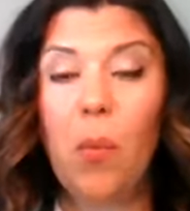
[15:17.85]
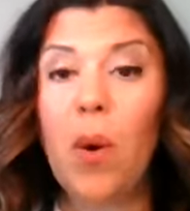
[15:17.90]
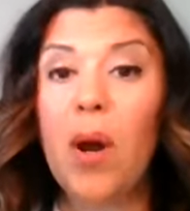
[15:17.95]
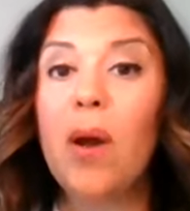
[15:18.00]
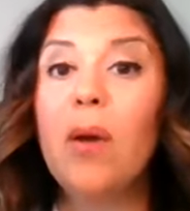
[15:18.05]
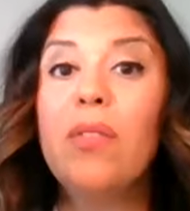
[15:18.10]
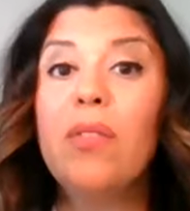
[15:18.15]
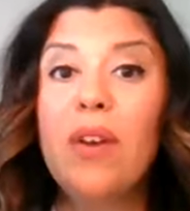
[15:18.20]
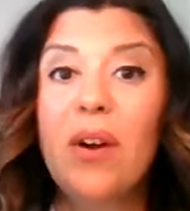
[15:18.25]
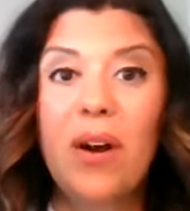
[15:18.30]

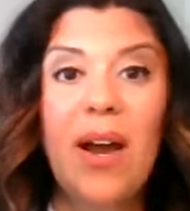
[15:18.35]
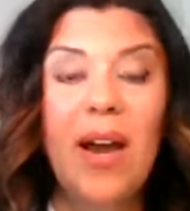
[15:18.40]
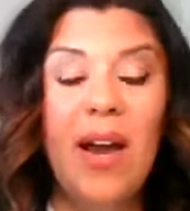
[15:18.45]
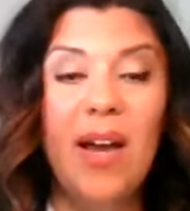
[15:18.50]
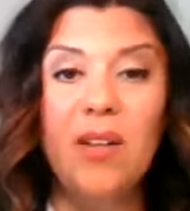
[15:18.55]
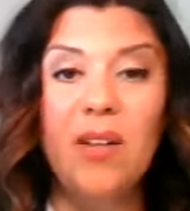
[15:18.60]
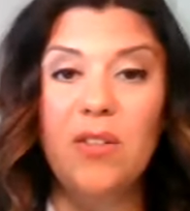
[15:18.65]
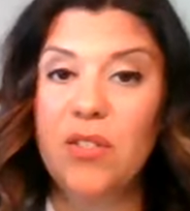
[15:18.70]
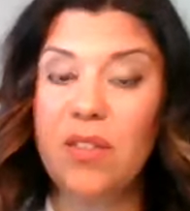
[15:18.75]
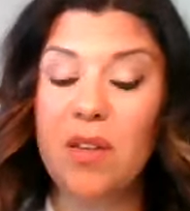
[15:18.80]
where they're
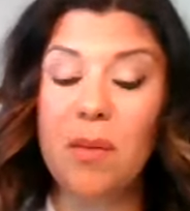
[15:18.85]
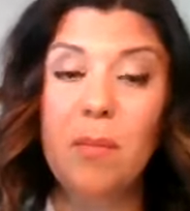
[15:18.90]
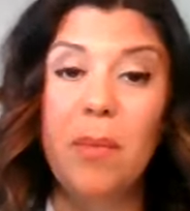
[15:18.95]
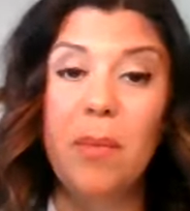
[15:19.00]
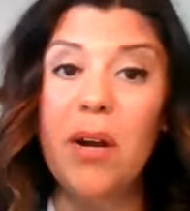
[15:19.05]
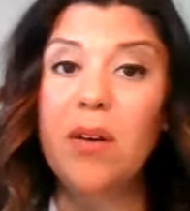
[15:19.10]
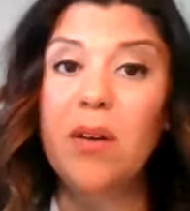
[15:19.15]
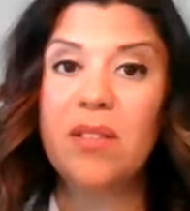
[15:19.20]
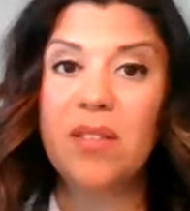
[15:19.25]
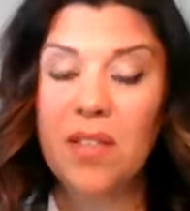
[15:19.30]
at, just
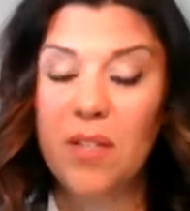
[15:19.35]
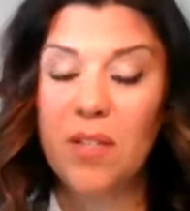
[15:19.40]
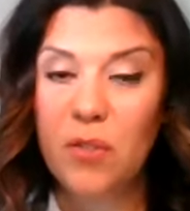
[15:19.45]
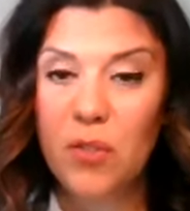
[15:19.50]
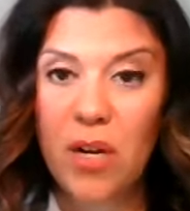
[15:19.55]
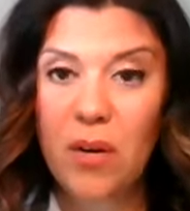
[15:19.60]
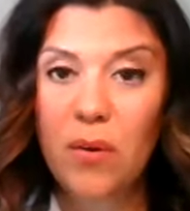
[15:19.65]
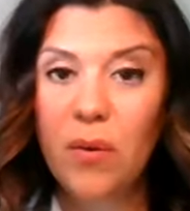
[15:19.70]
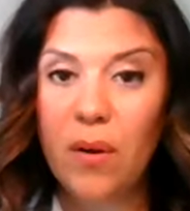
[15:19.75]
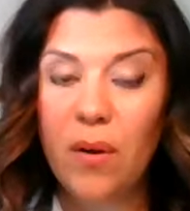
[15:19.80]
comparison
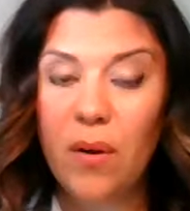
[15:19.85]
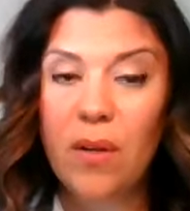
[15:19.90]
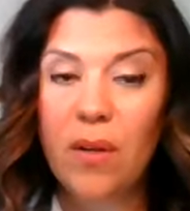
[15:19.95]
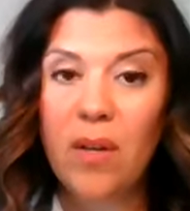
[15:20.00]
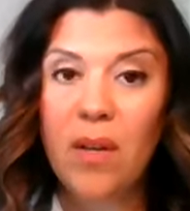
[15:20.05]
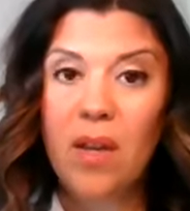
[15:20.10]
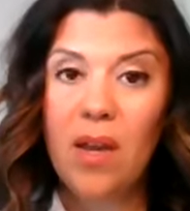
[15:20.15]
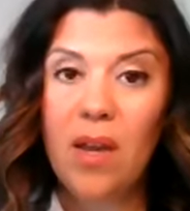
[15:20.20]
in general,